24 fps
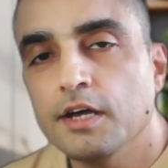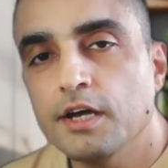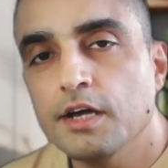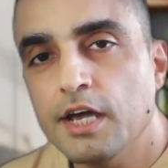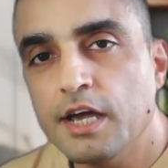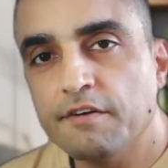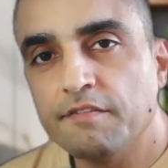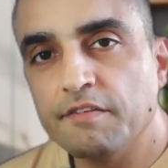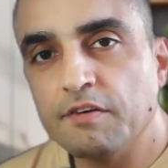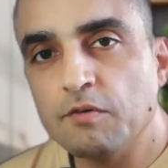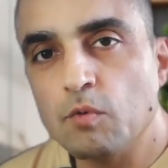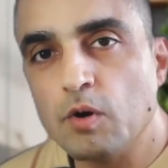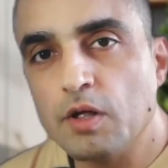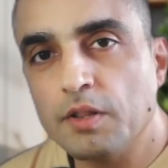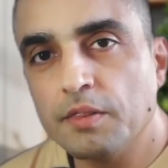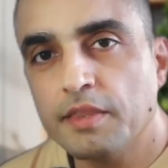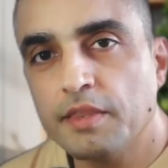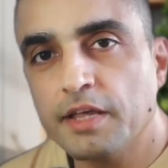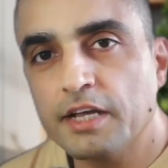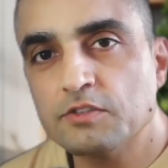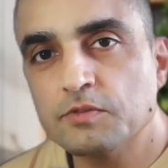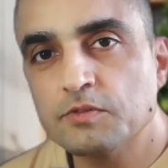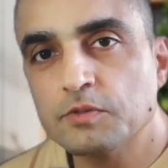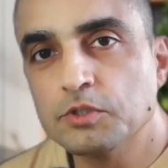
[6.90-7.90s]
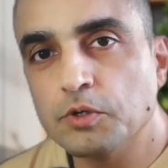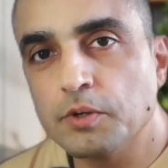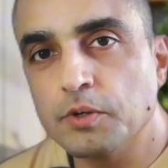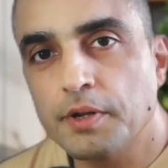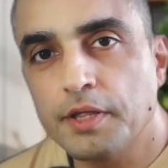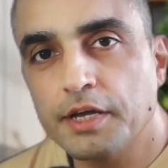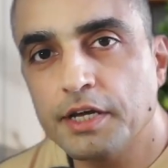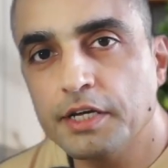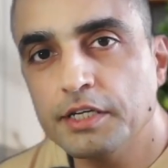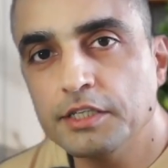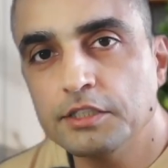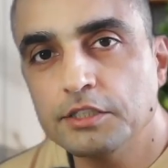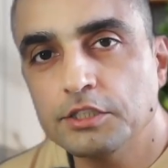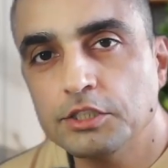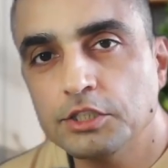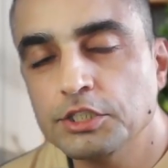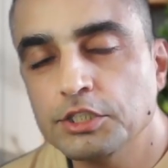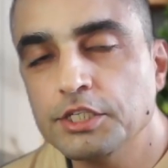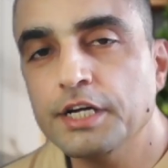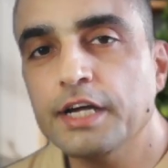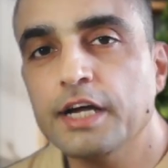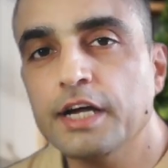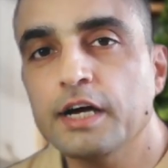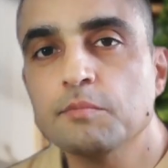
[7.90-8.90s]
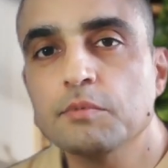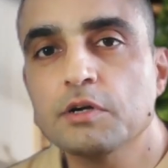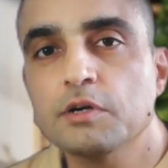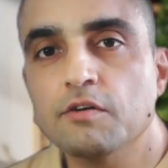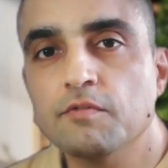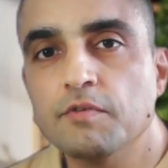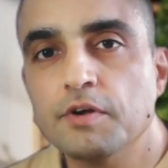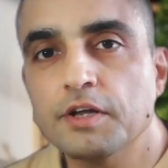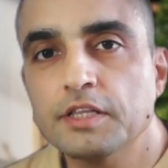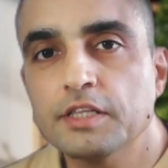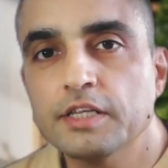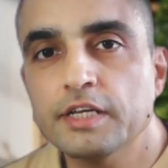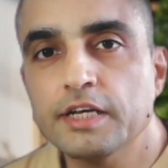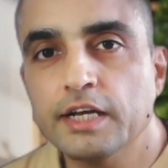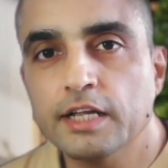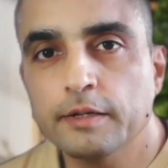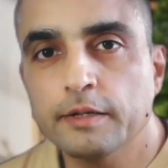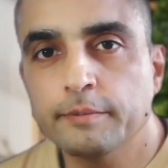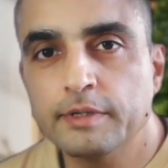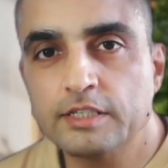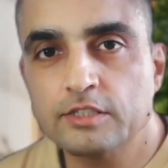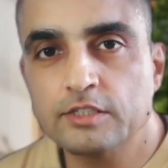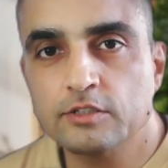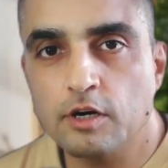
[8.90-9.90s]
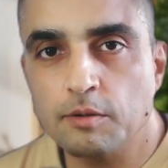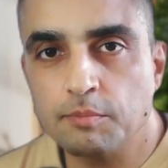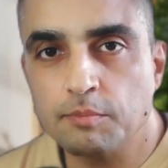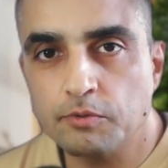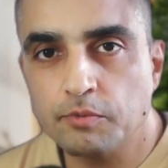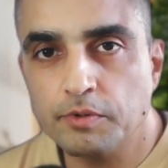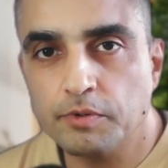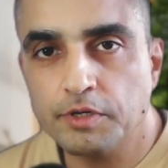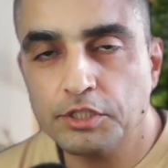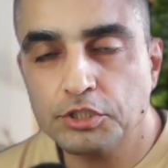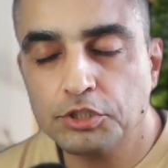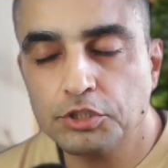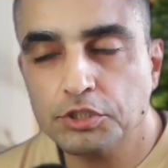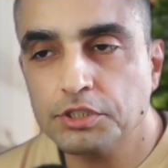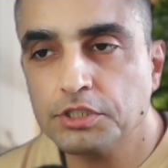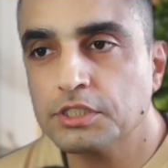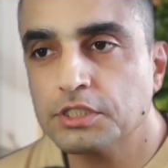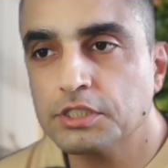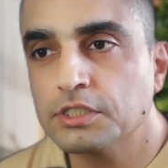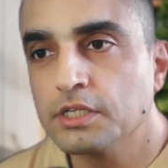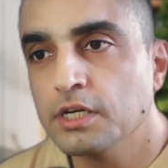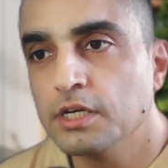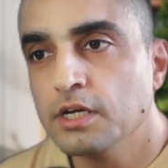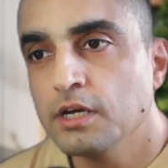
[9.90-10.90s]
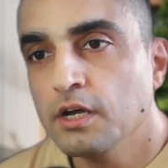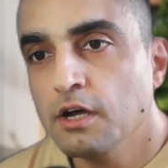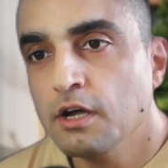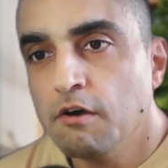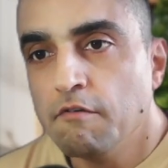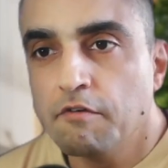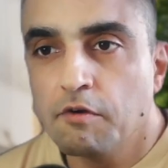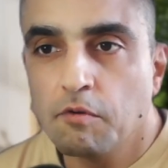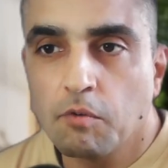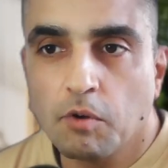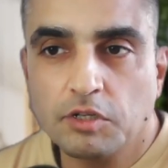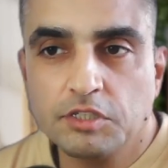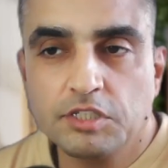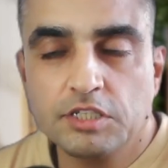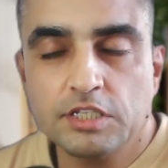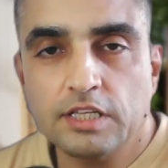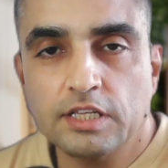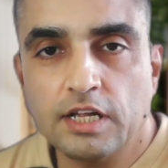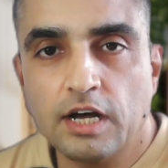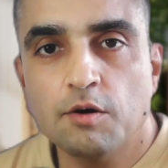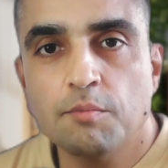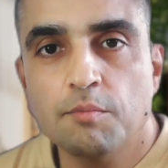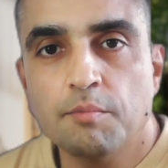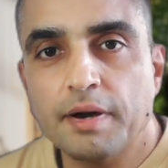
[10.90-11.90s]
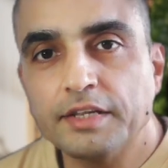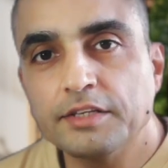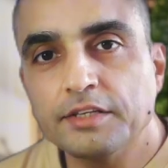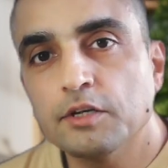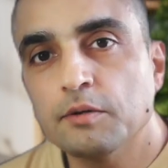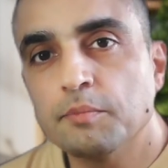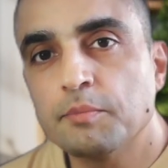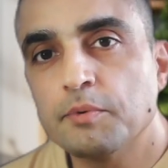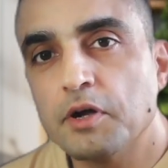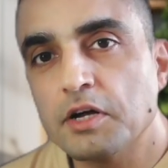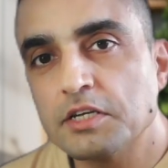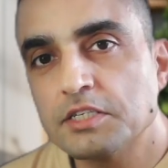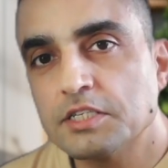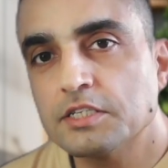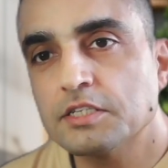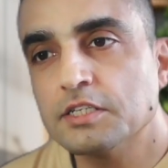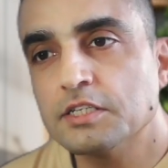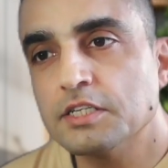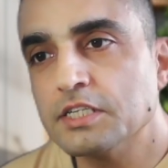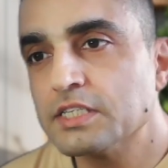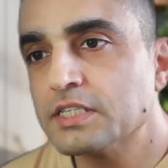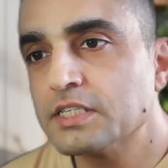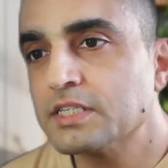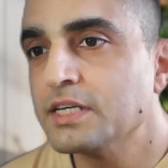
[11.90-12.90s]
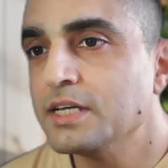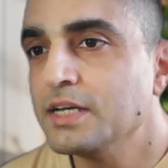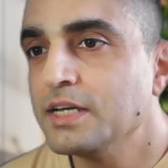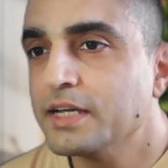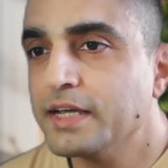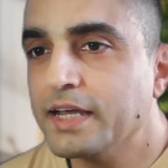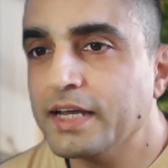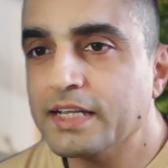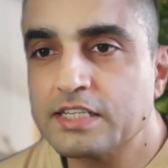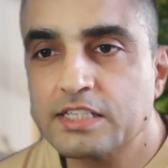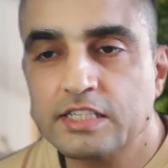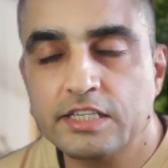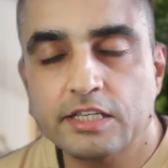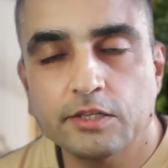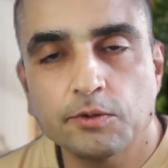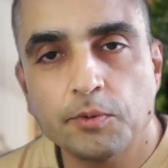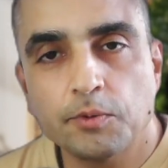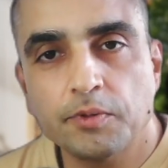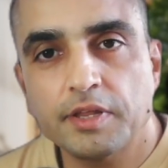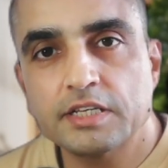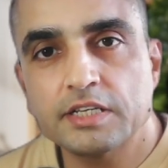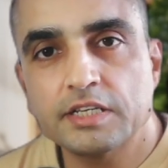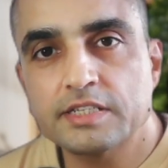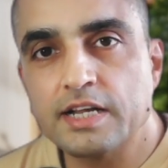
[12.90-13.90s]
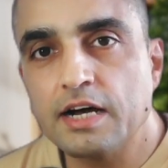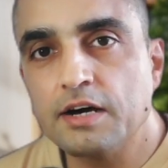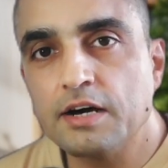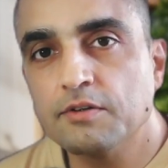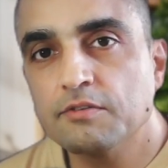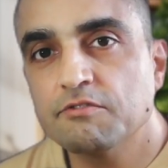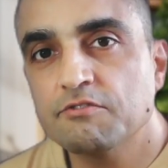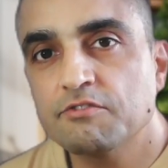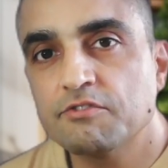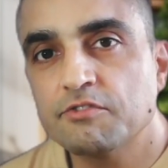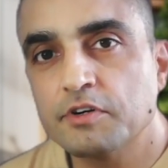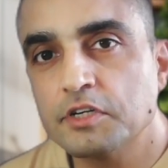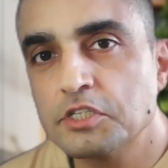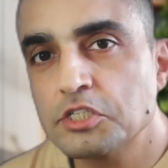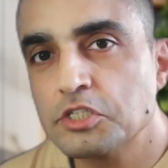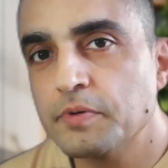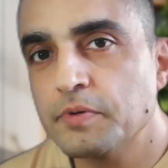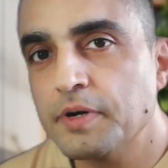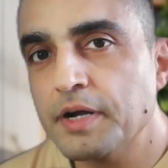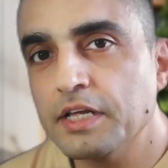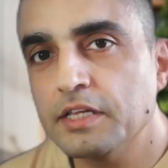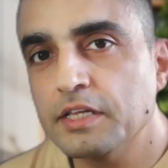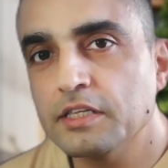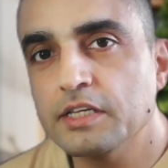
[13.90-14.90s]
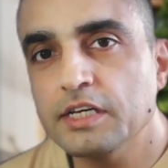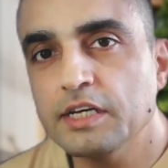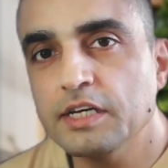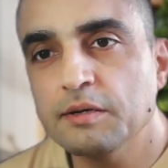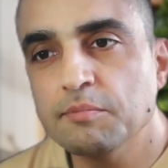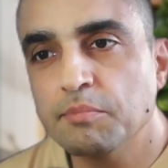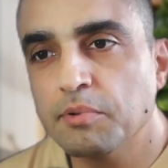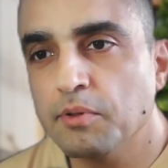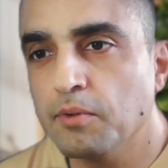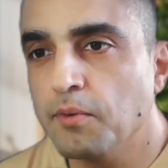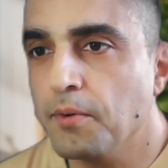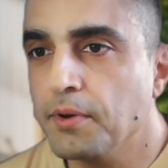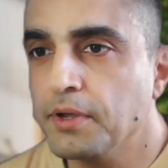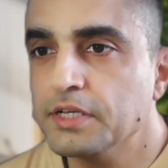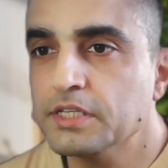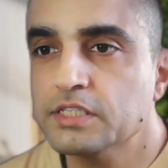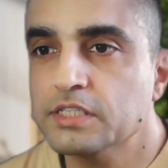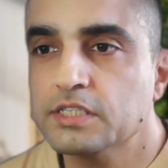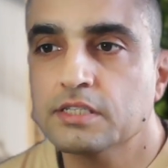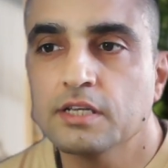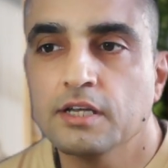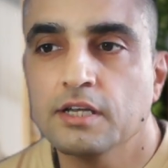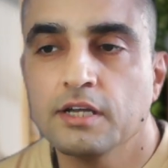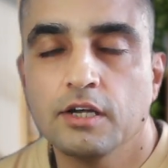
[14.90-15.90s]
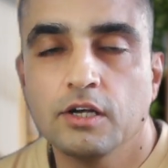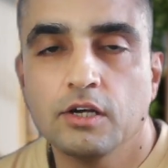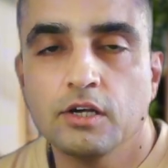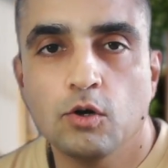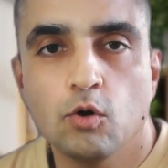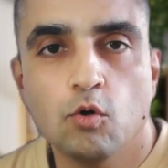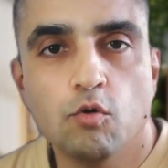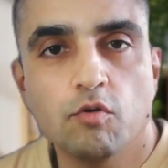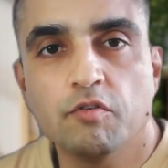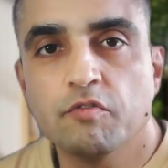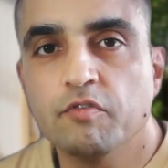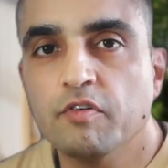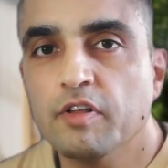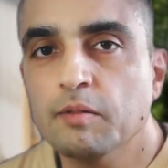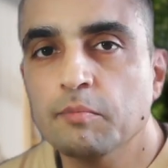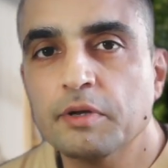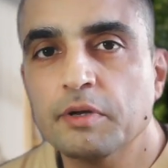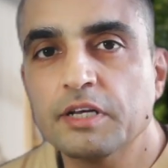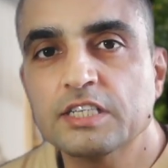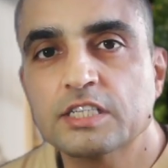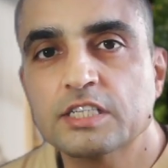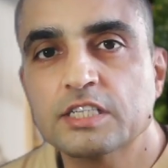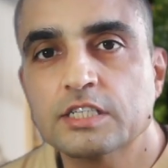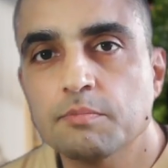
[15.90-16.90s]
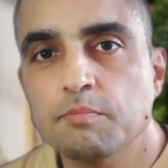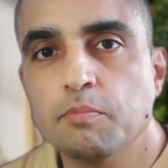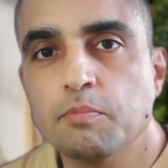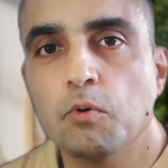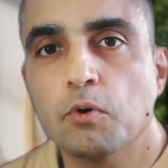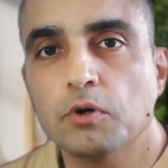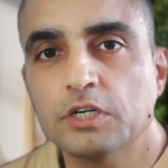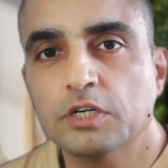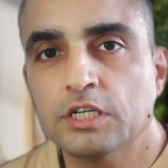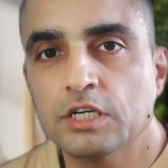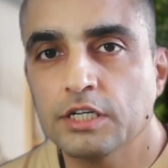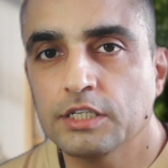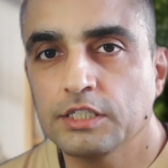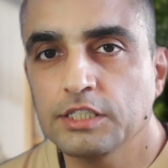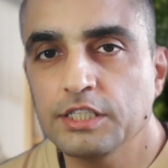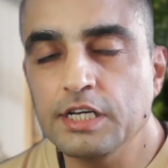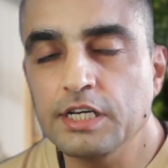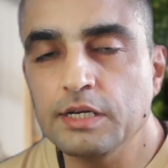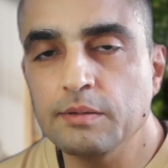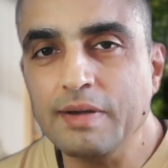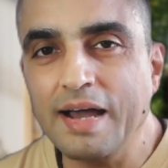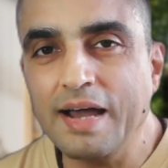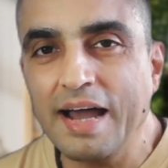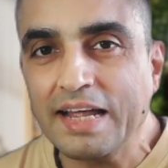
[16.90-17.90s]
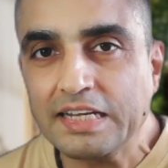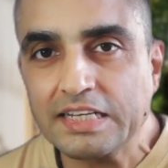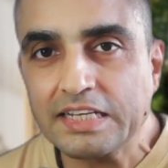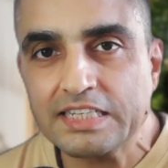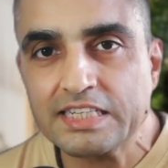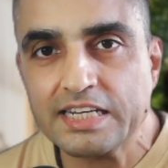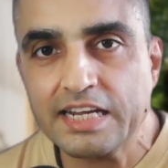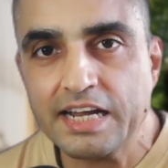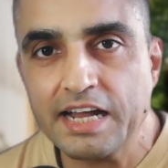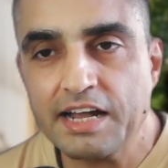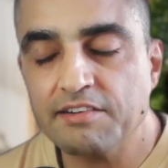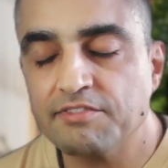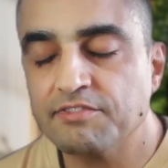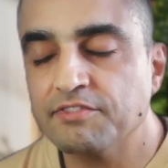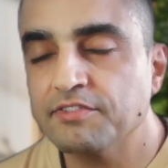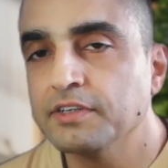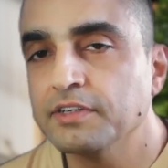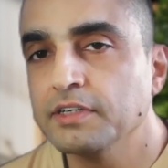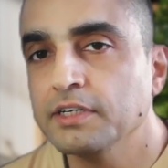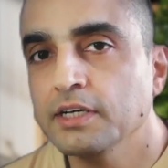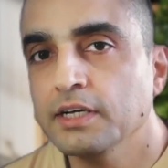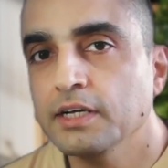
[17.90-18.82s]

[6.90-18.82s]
Hey everyone, thanks for joining in. Today I'm covering the Helpdesk operations. We've all seen how manual processes can slow things down, frustrating the employees, overwhelming support team and staff.